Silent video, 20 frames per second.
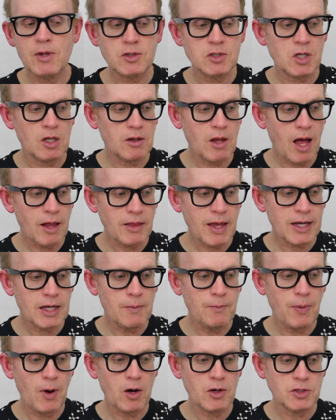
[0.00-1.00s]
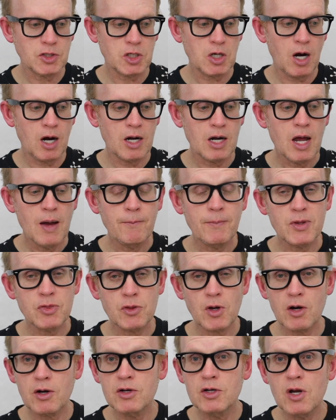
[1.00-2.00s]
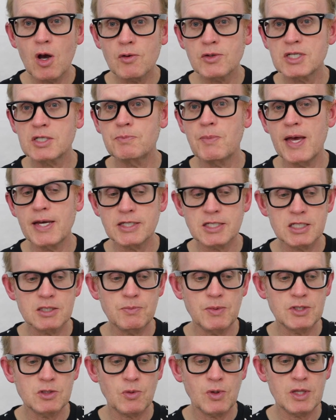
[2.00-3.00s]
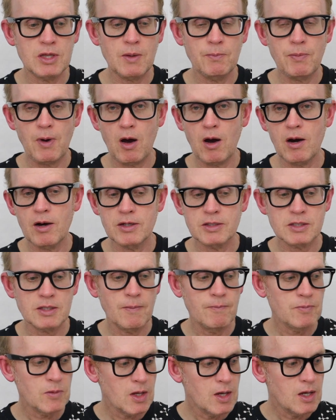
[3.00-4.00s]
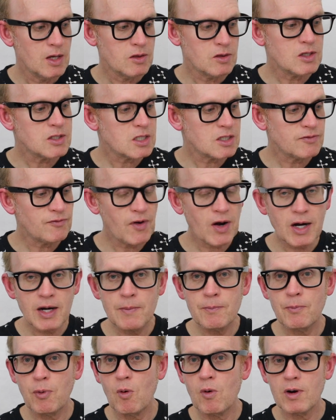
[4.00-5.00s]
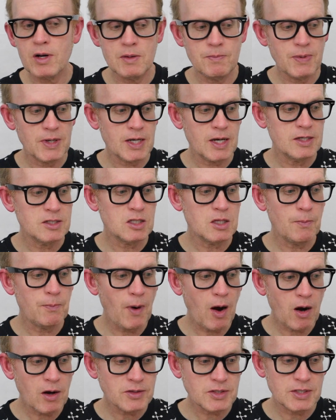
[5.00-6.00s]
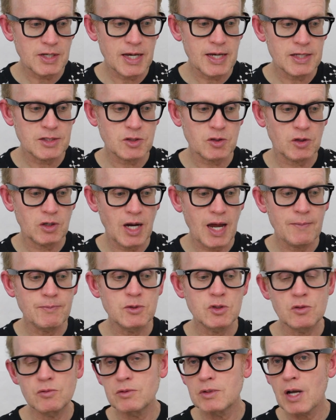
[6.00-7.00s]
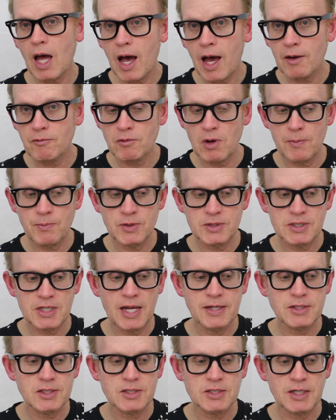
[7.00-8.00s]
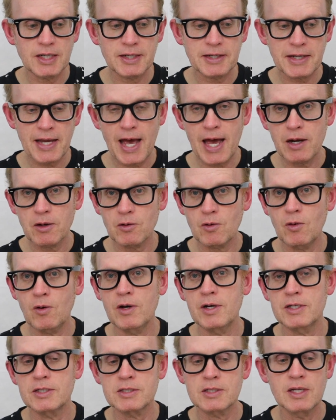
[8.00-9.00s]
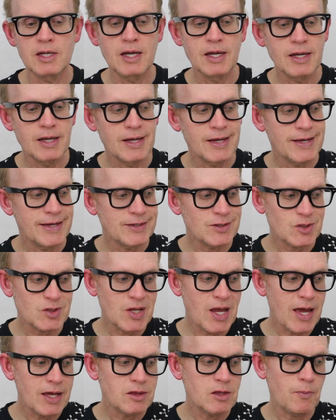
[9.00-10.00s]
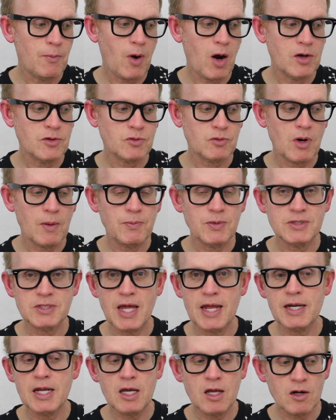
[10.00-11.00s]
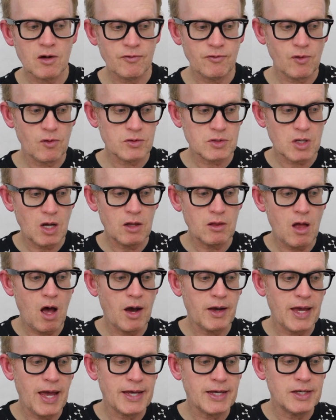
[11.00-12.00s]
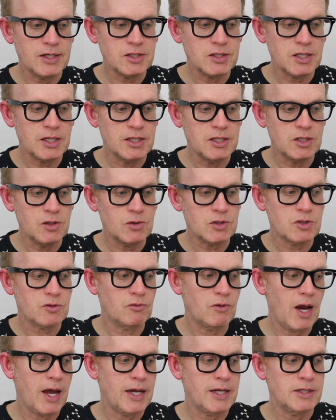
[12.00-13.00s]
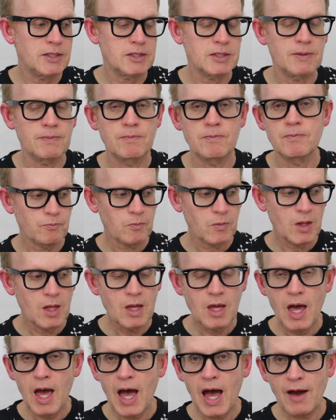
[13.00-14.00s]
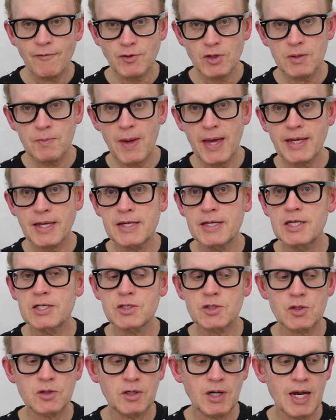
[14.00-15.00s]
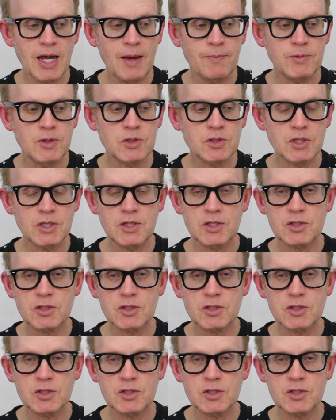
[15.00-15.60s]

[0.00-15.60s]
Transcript: looks a lot like a bar chart, but there are no spaces between the bars. This is very important because the bars in a histogram do not represent distinct categories. Instead, the bars represent intervals along a continuous range. After you make a histogram, you should